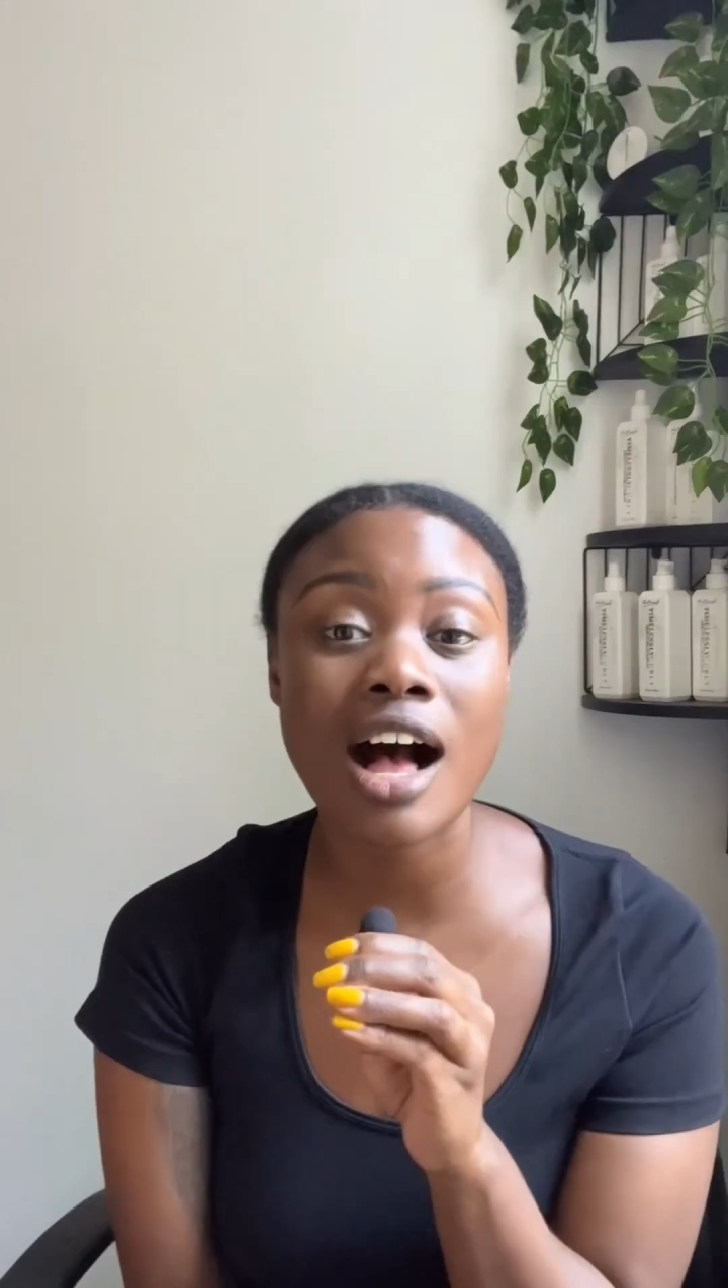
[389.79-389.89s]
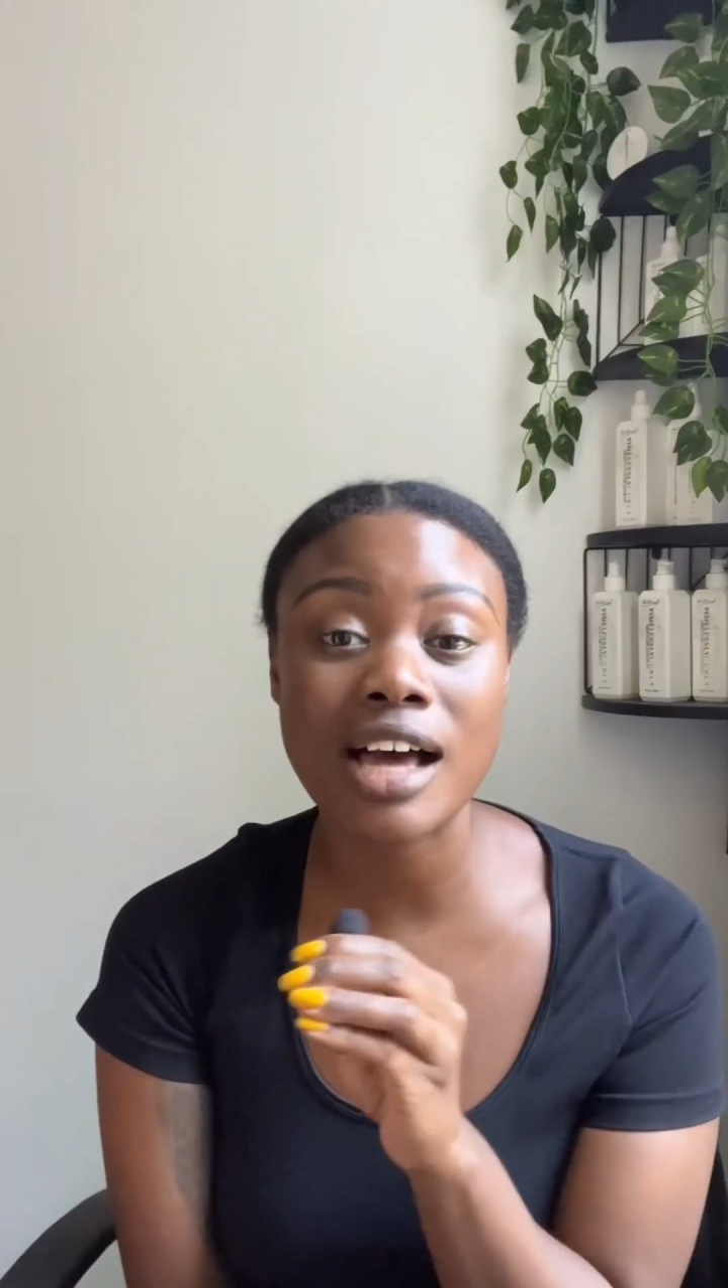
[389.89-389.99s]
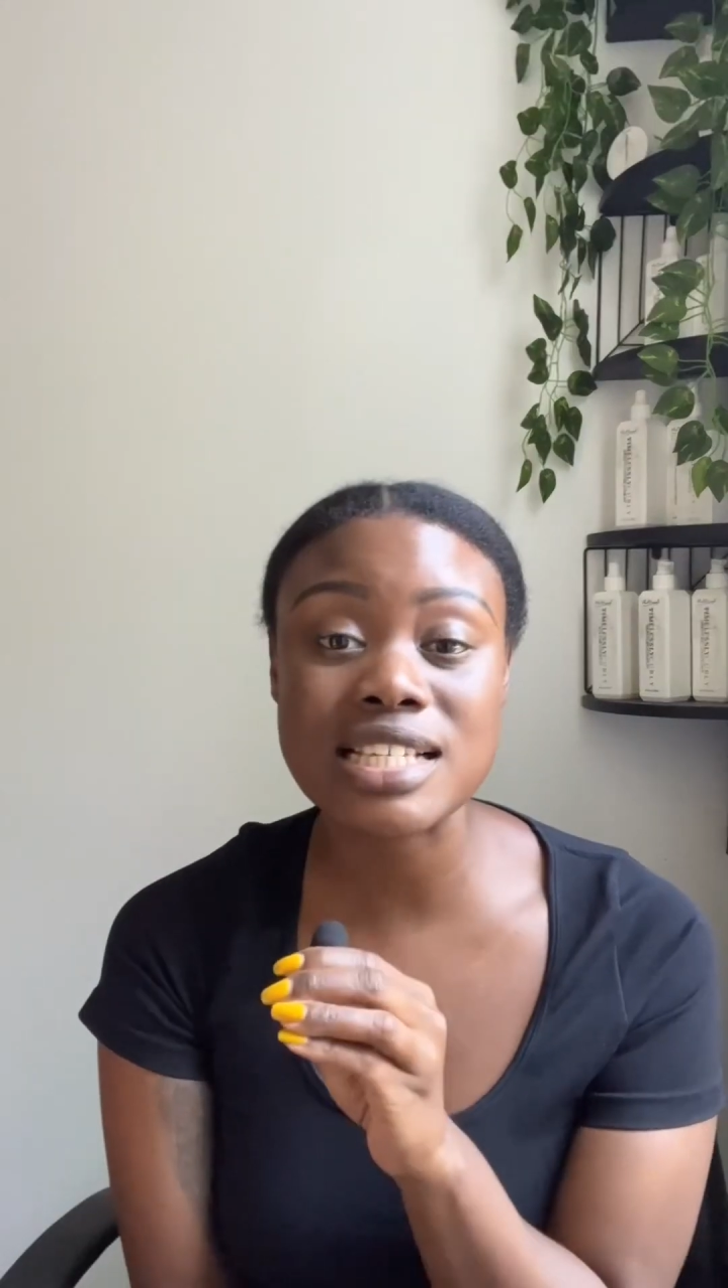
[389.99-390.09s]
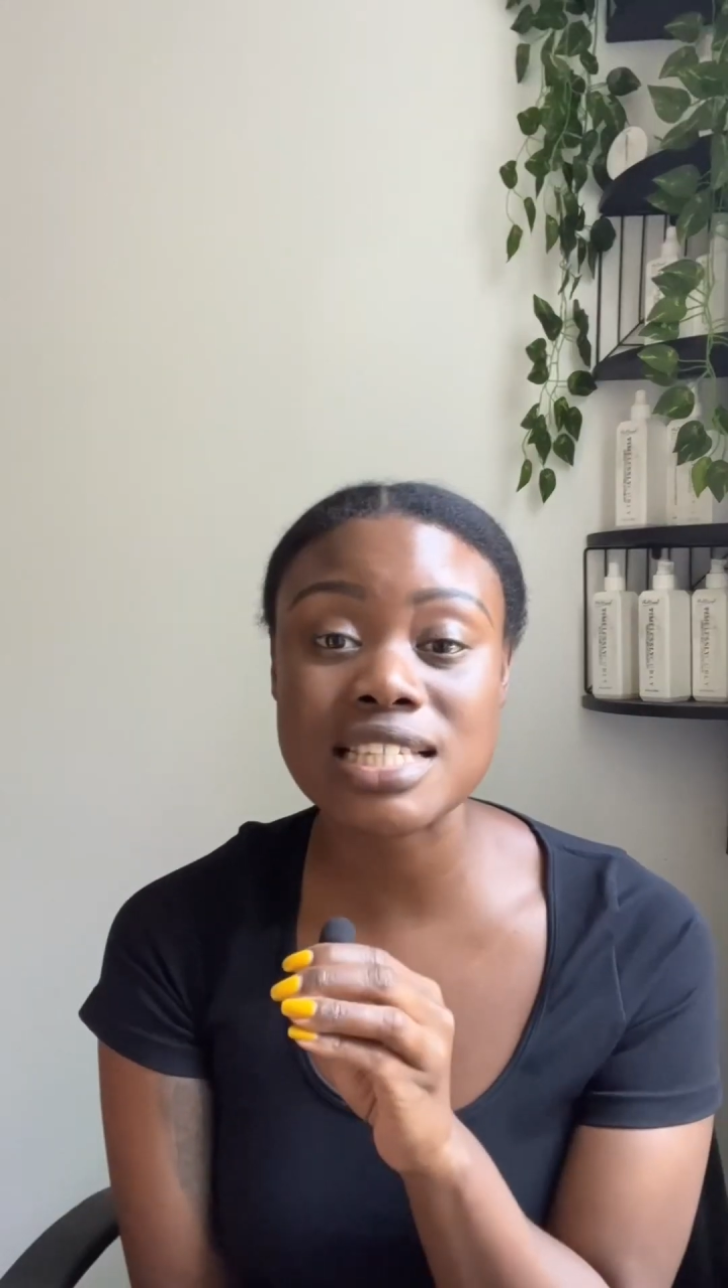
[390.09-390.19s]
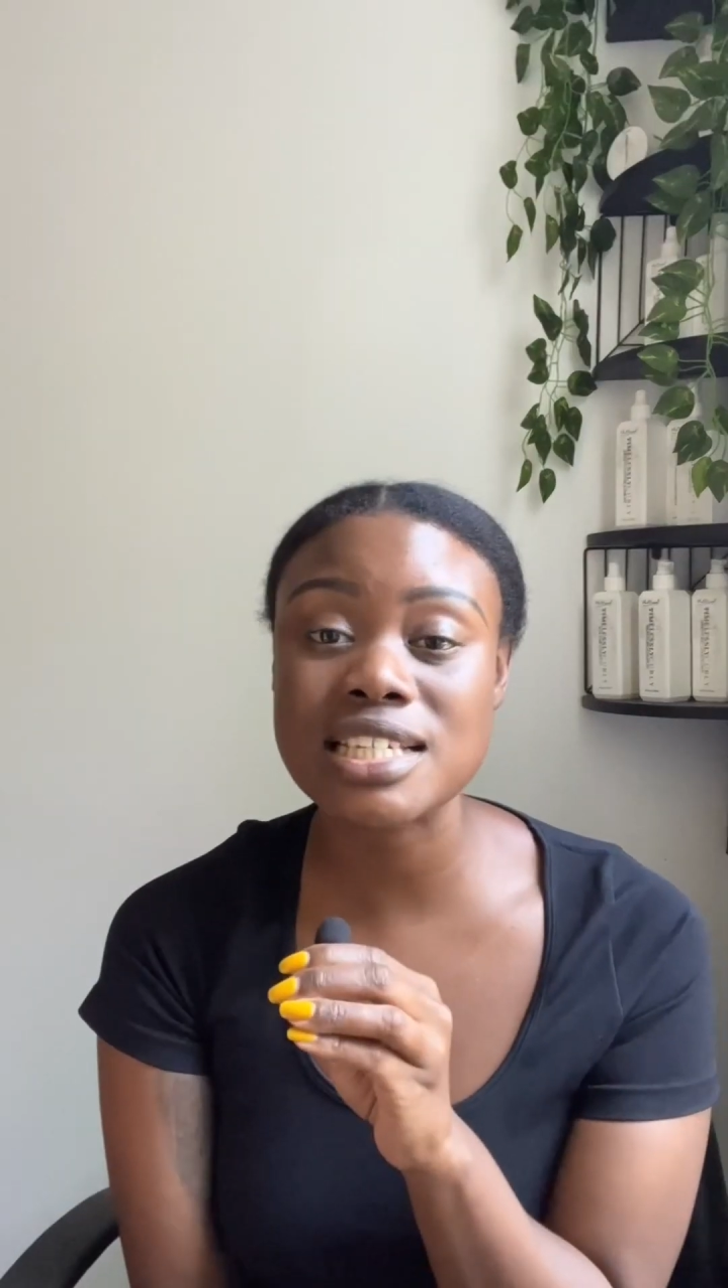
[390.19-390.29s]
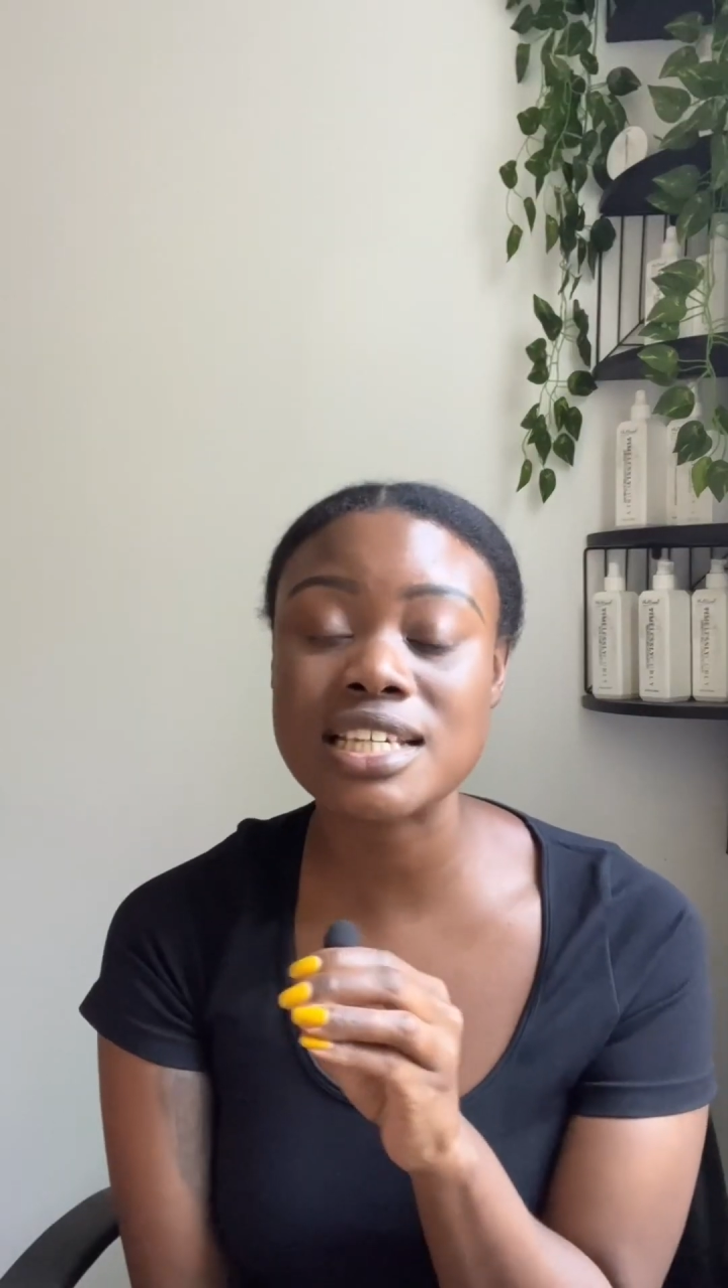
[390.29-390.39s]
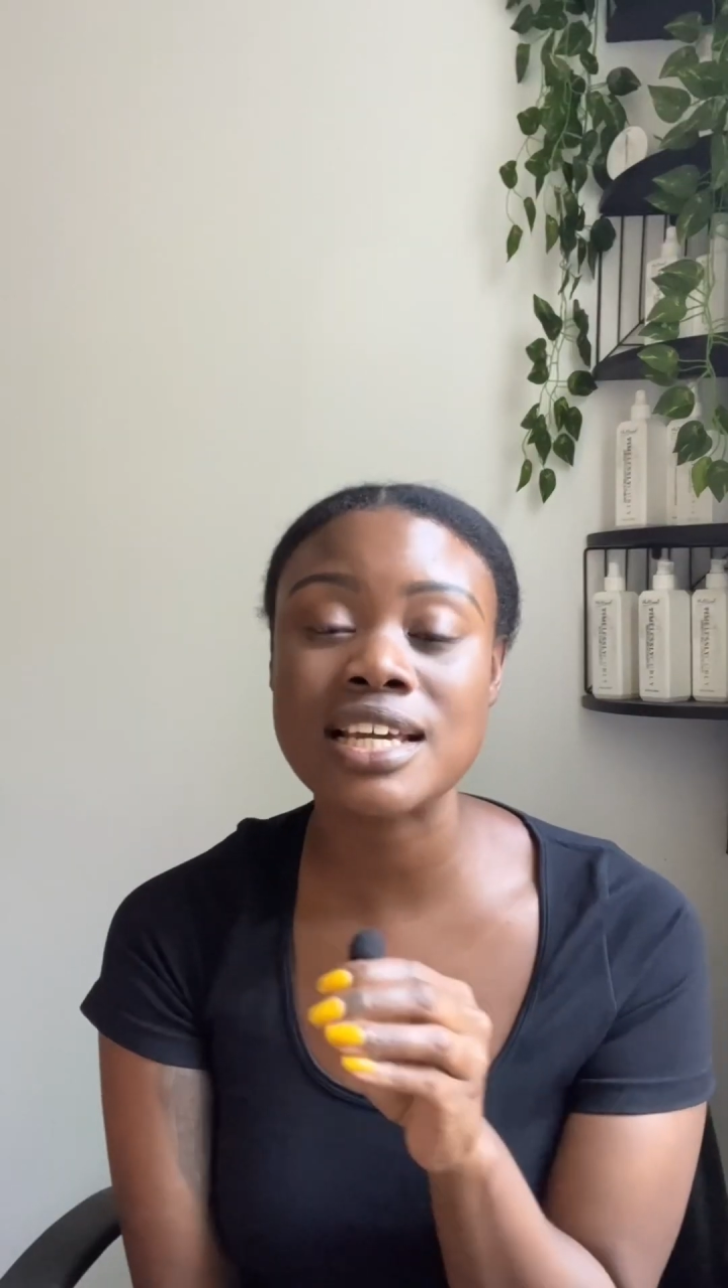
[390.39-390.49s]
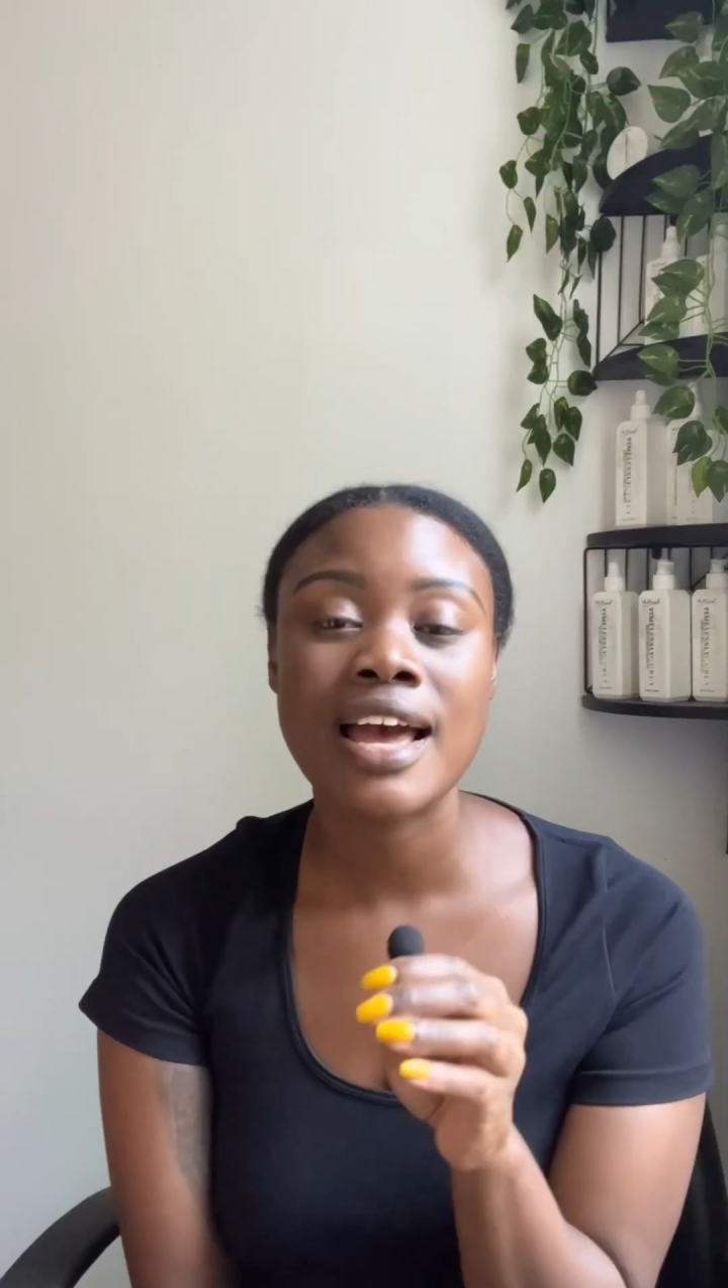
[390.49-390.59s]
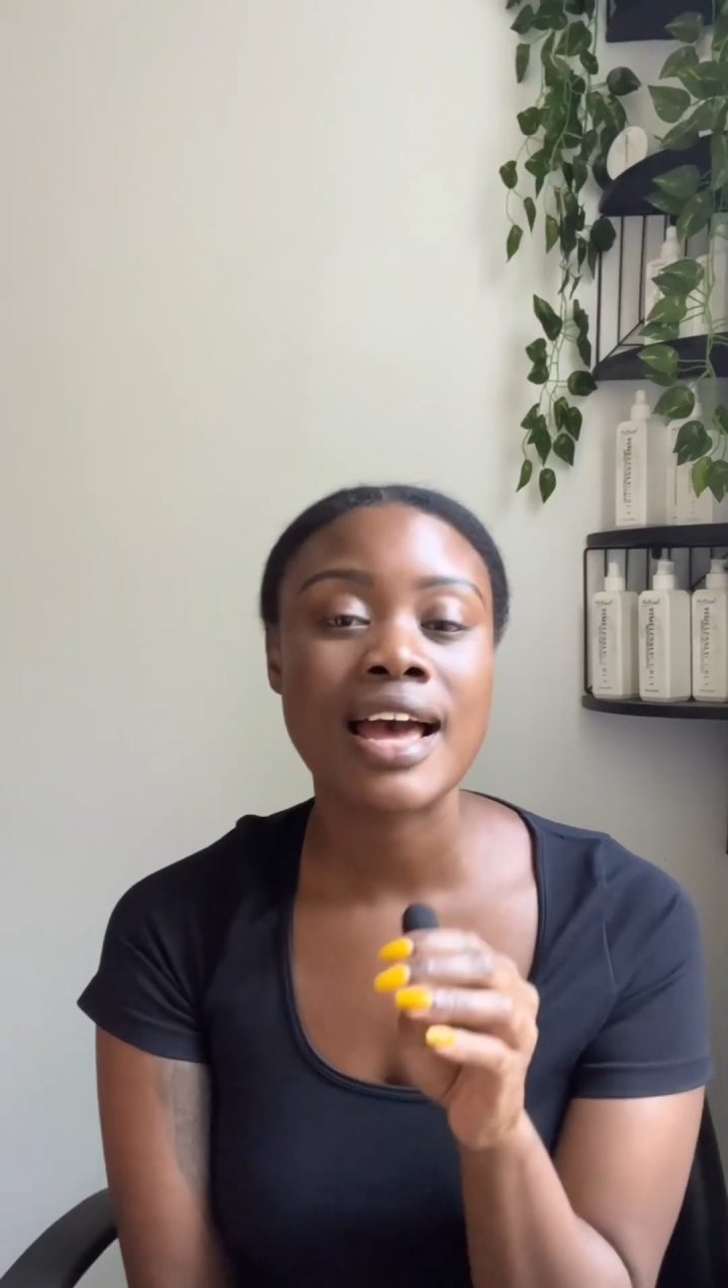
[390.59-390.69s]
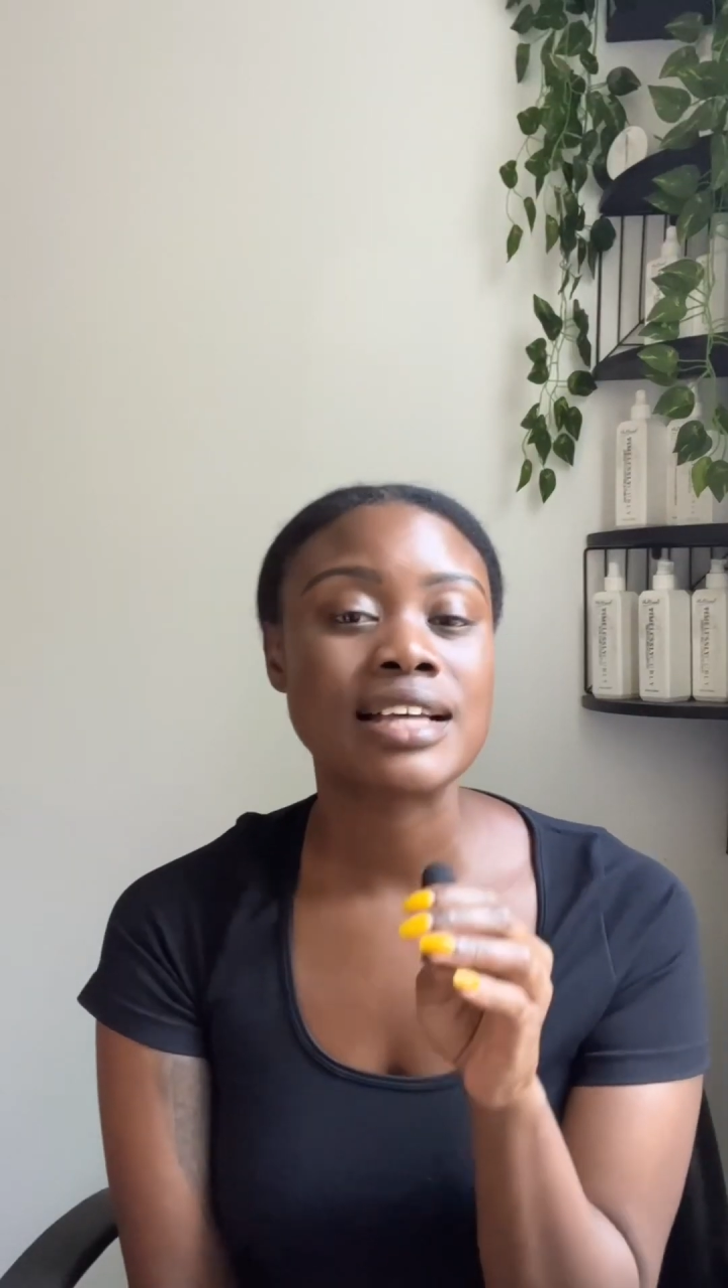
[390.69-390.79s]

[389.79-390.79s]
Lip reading: honesty,